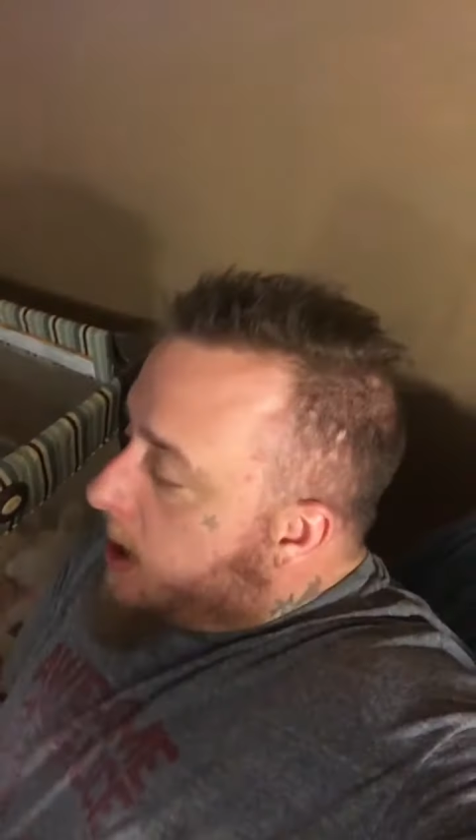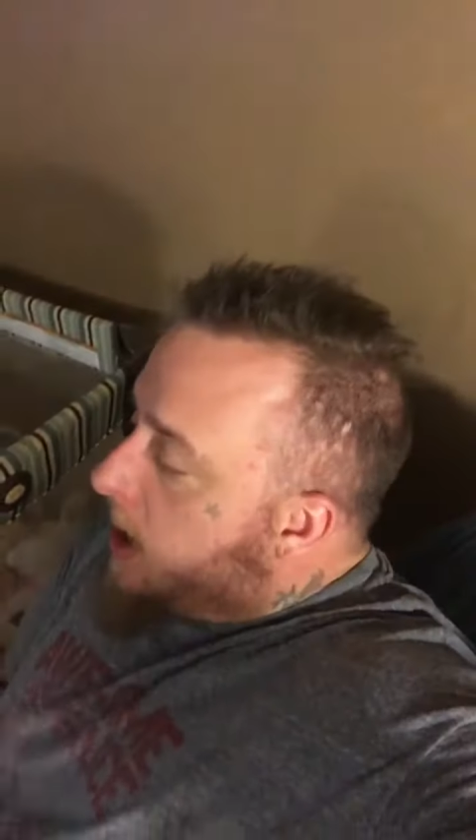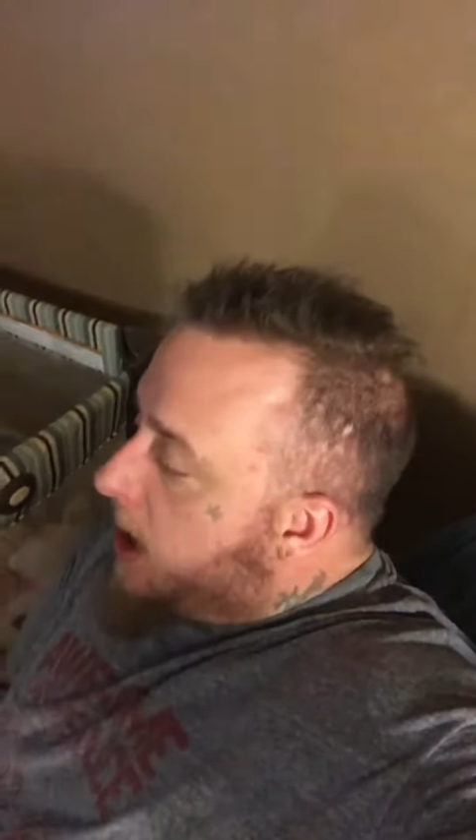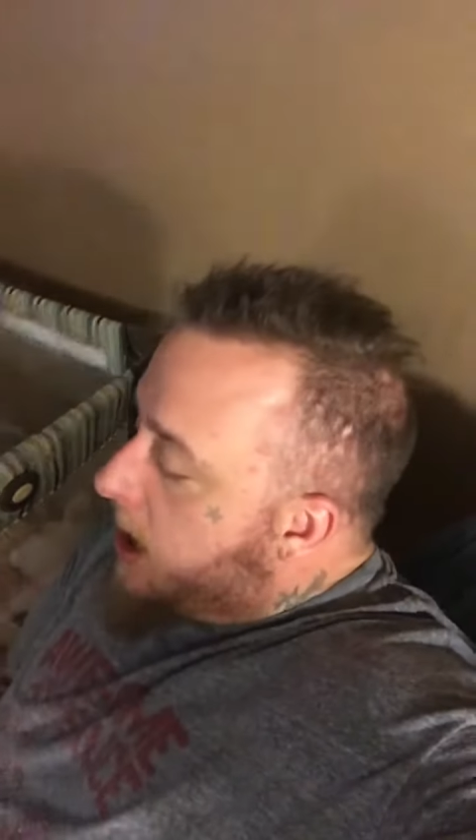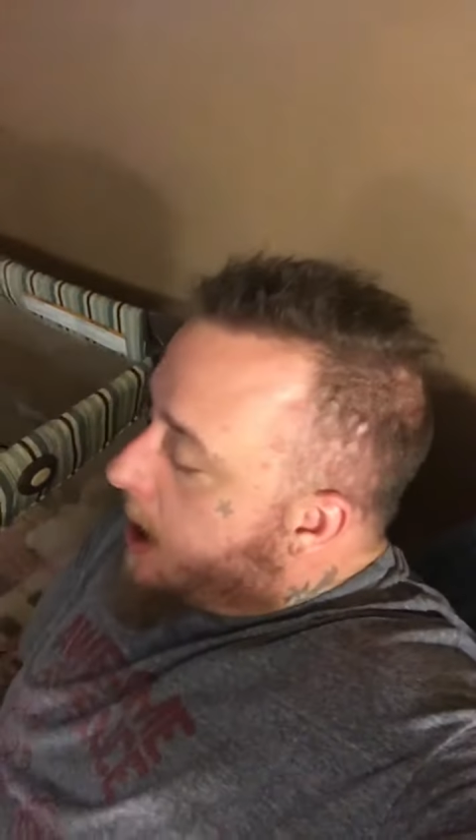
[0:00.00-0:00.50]

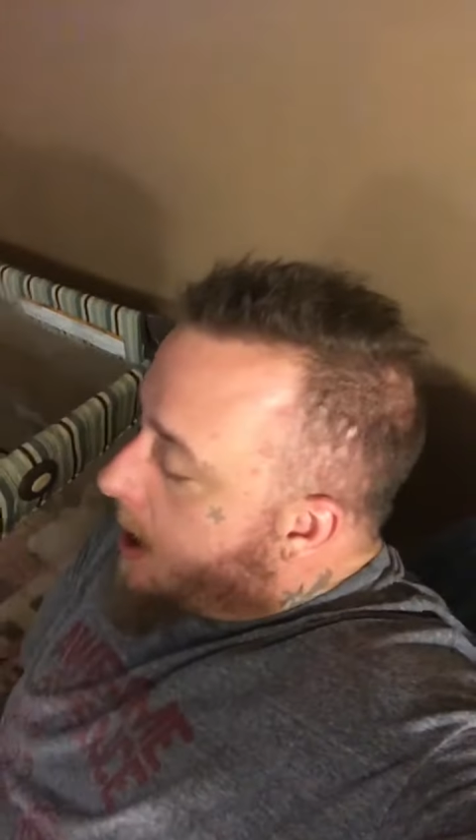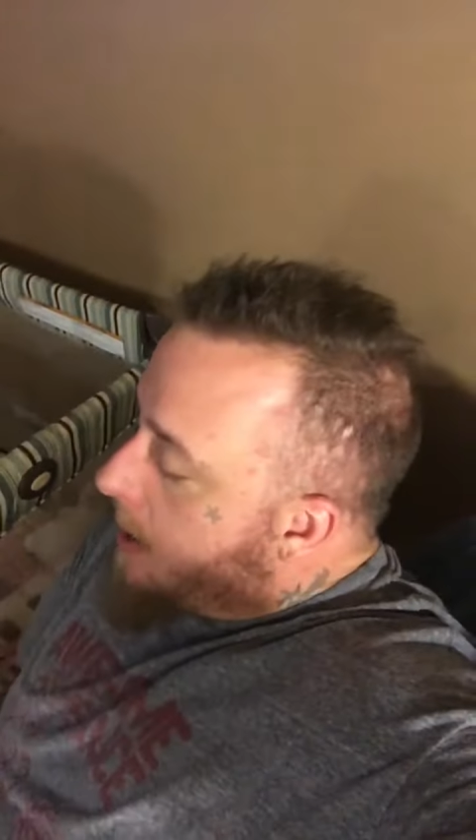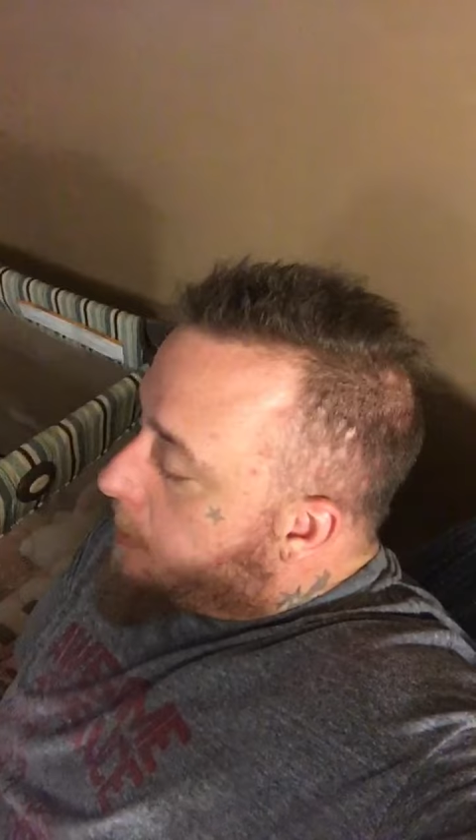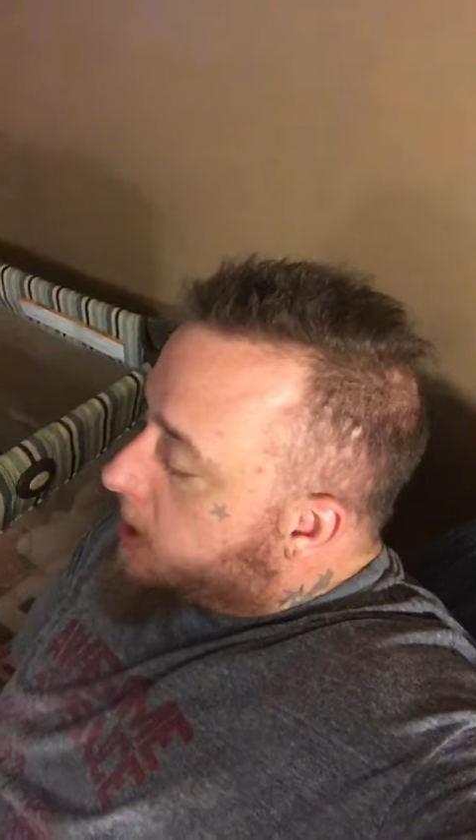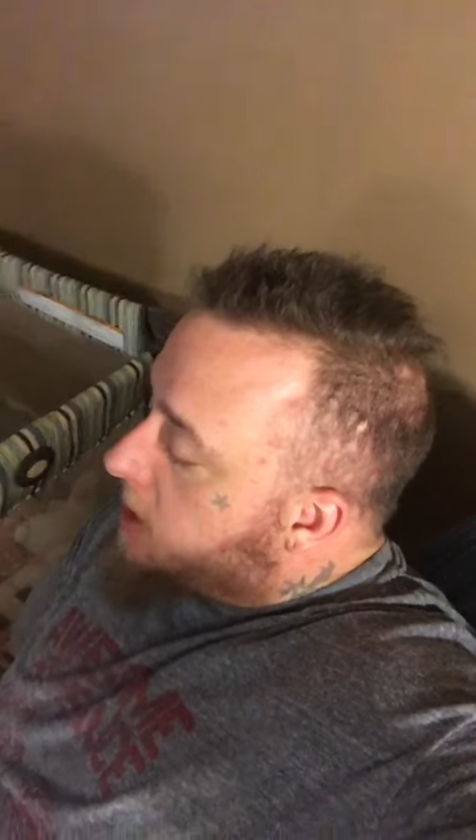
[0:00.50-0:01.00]

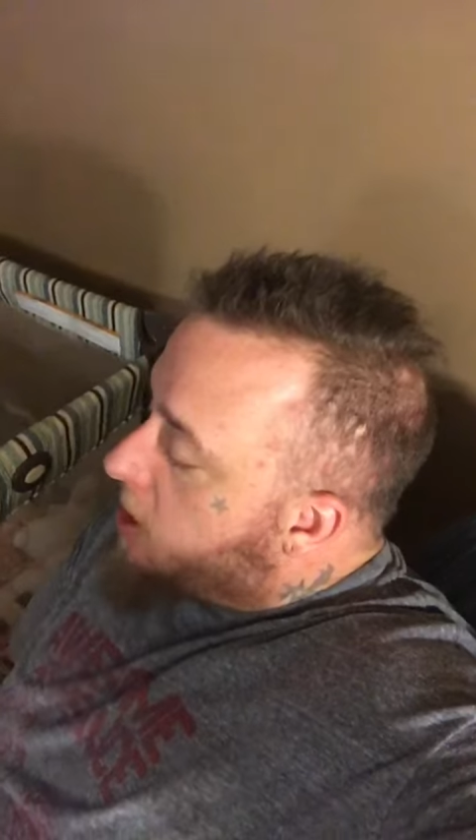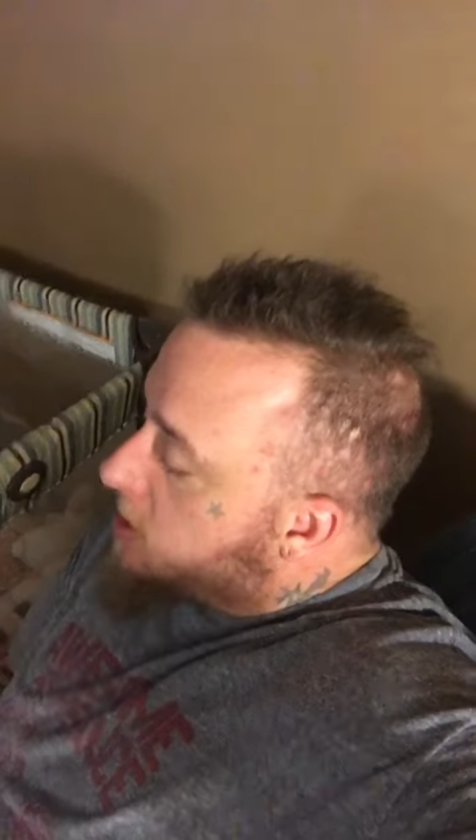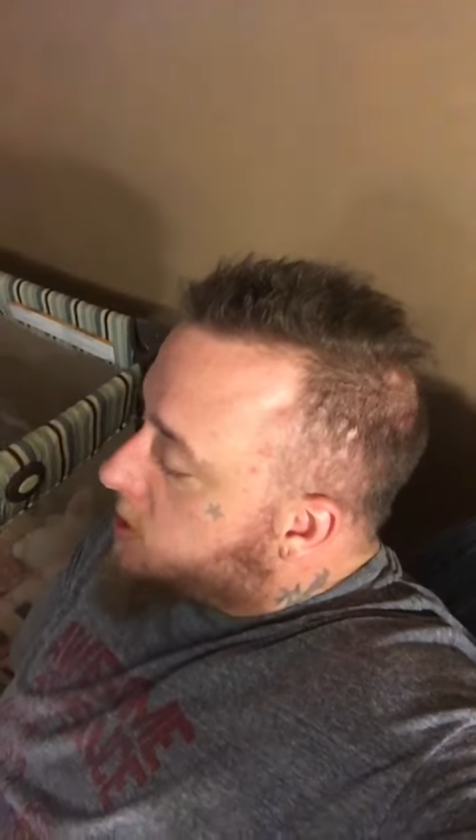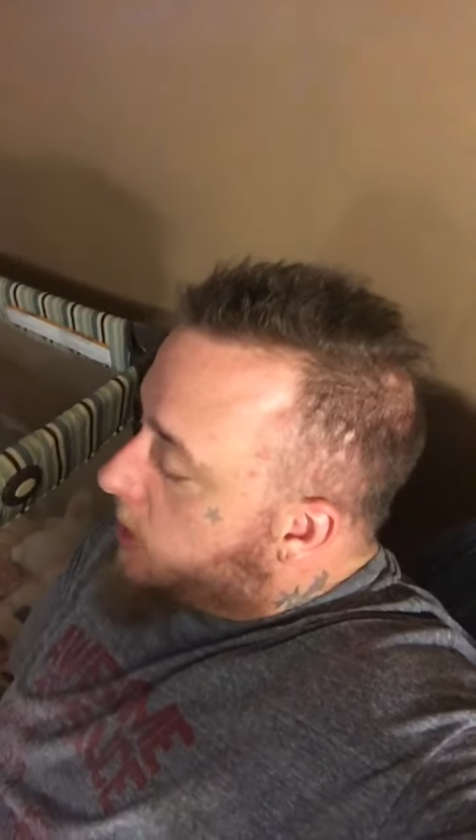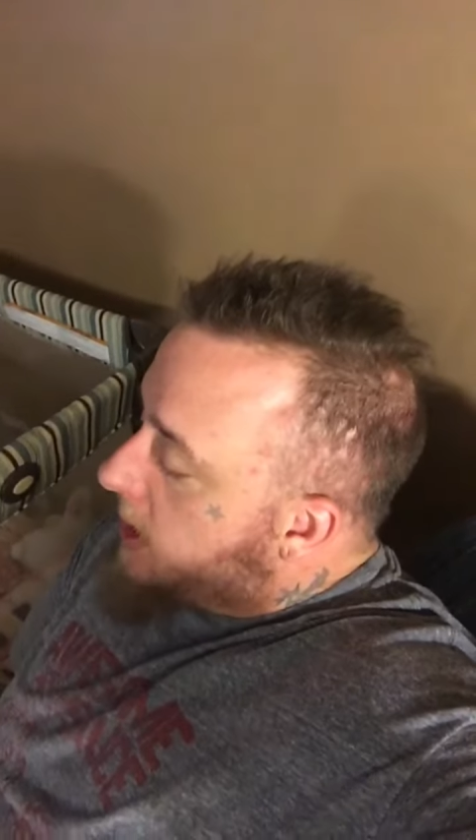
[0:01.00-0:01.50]
put the
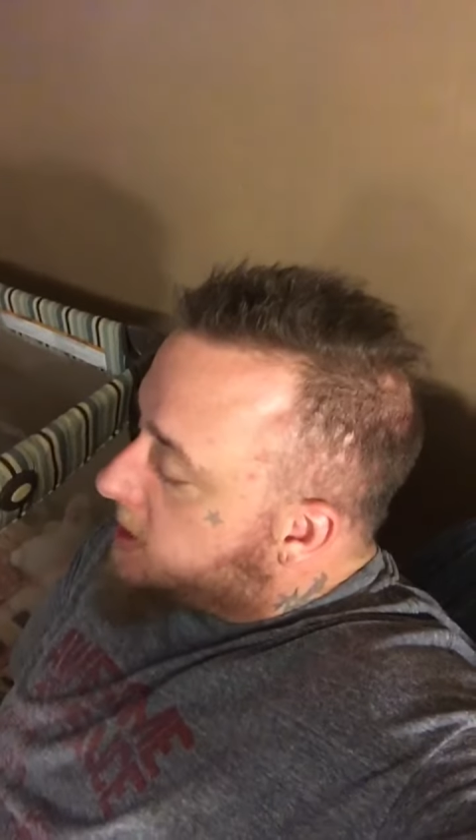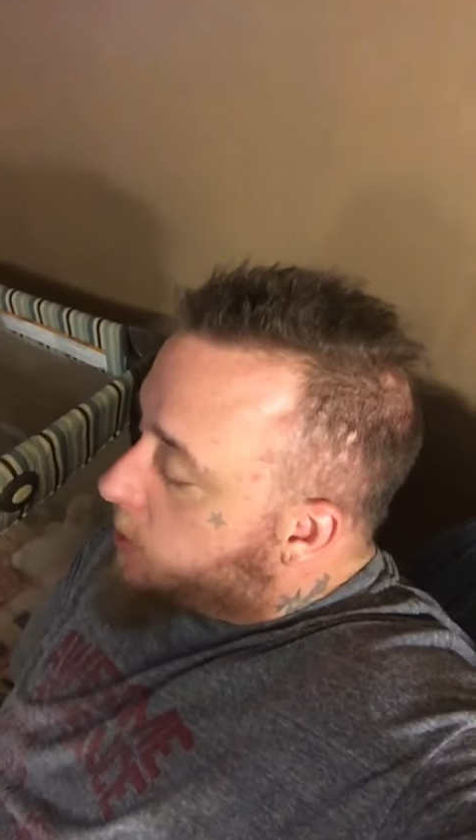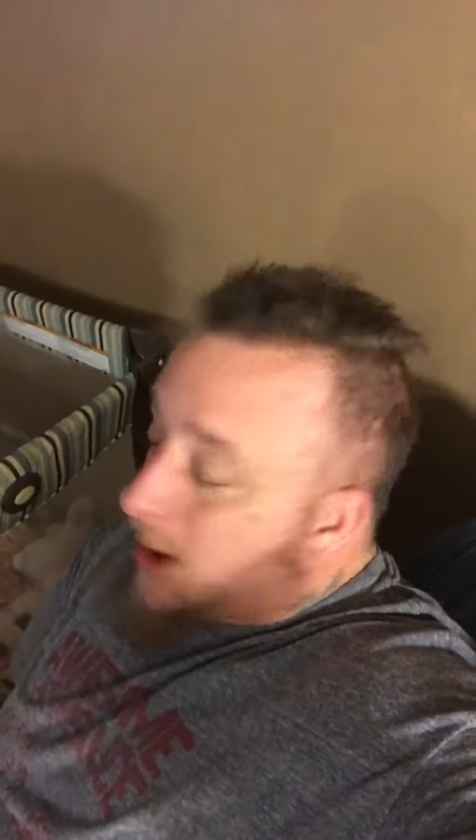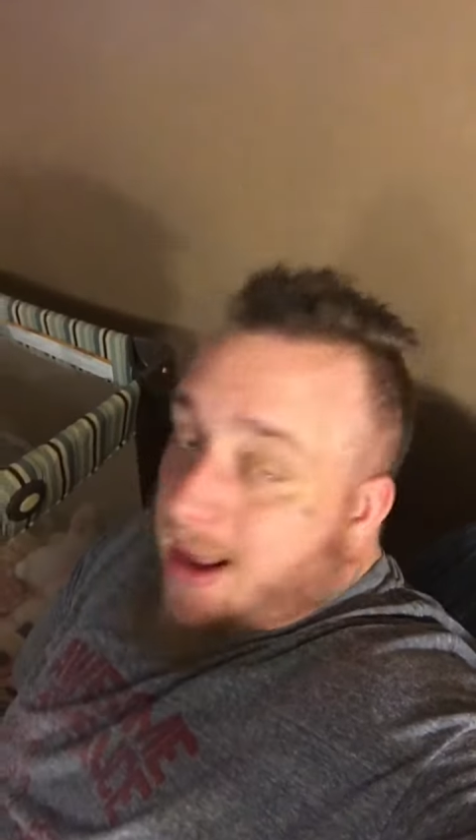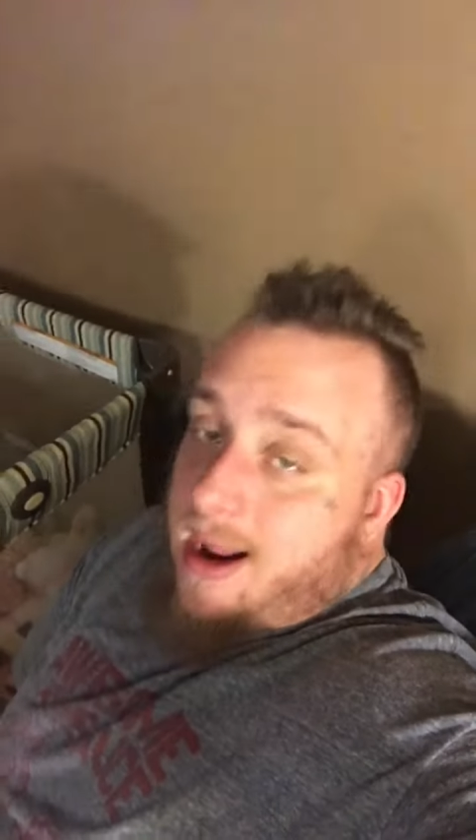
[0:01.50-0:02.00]
dogs away
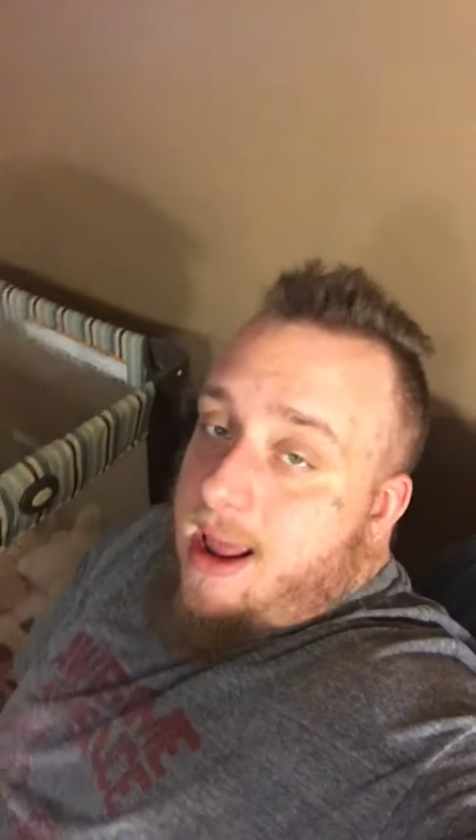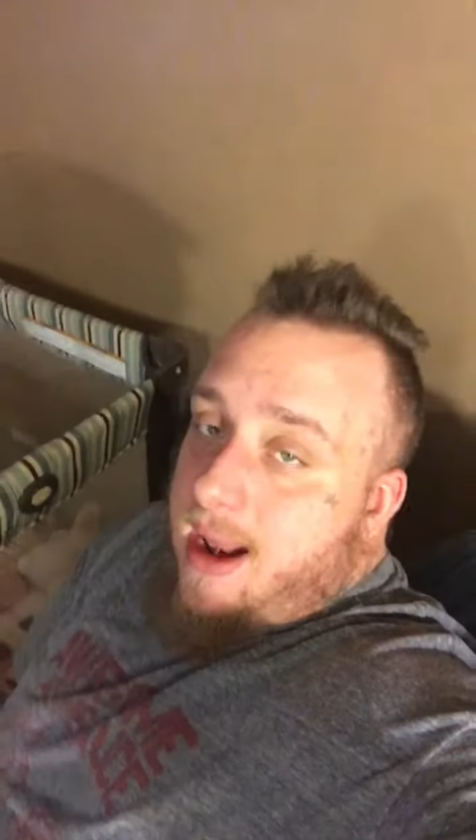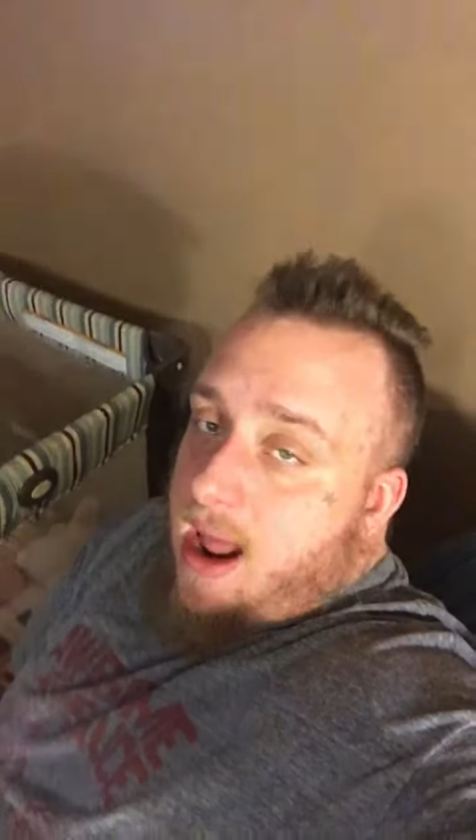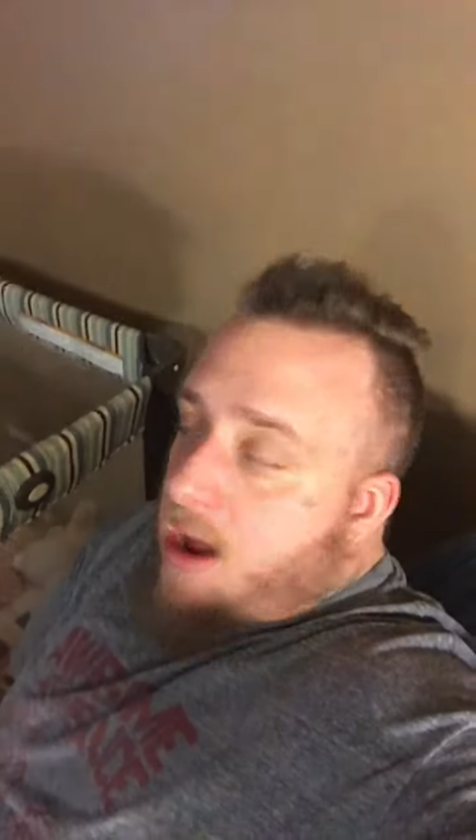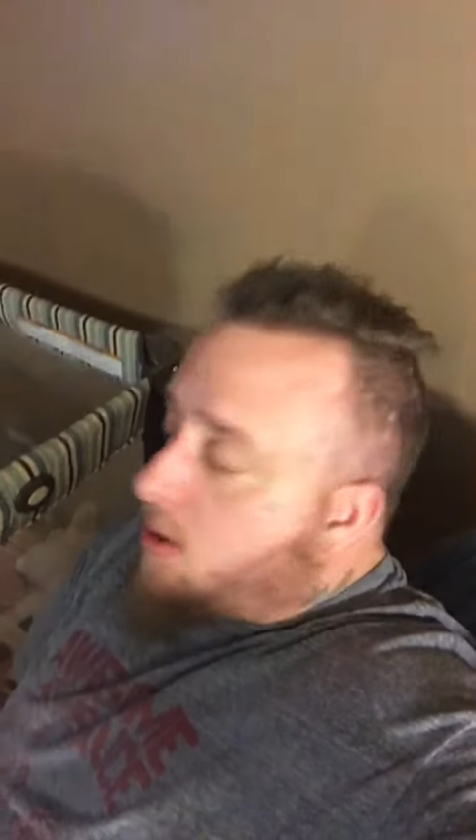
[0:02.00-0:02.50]
so we can
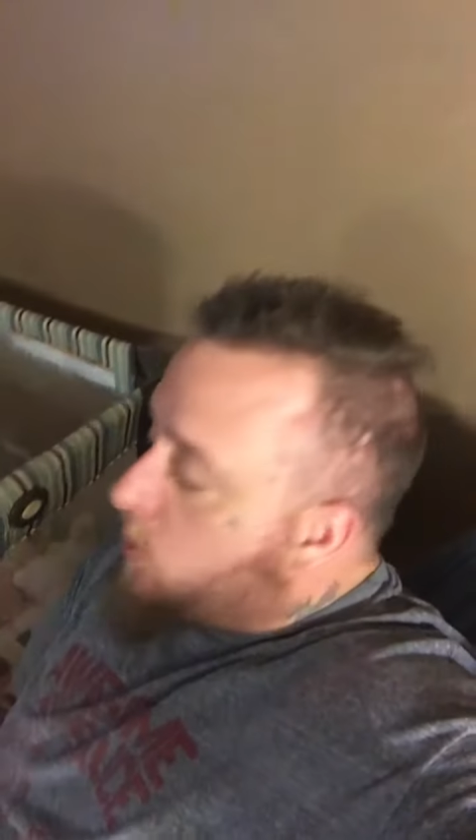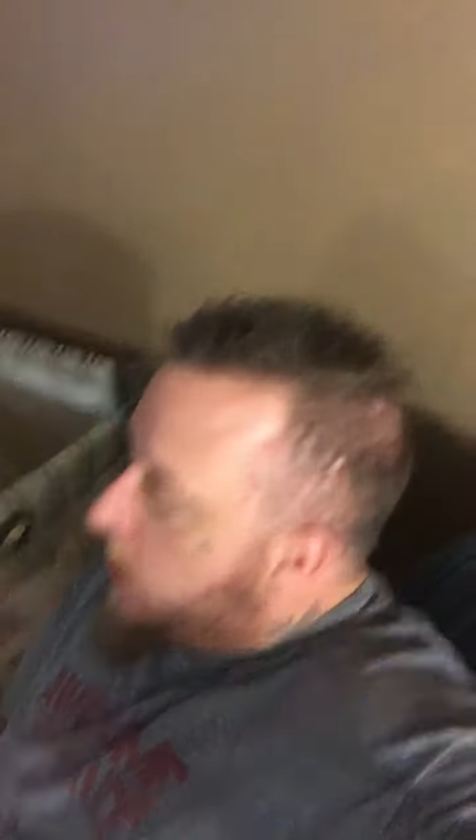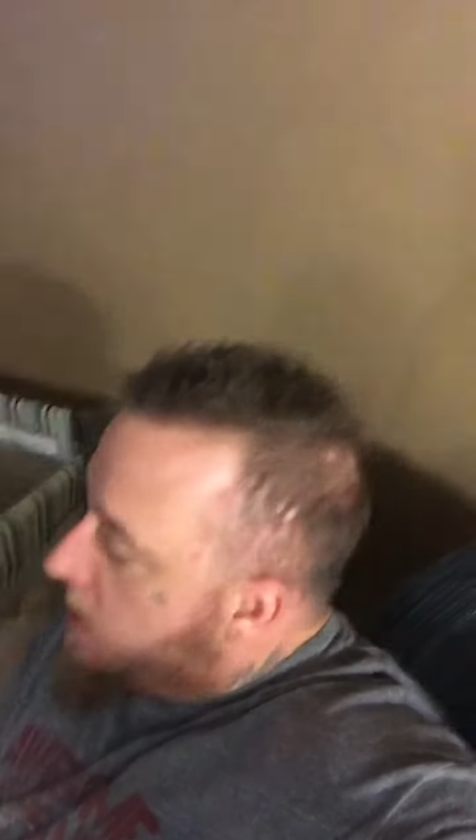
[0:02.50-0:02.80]
head out. We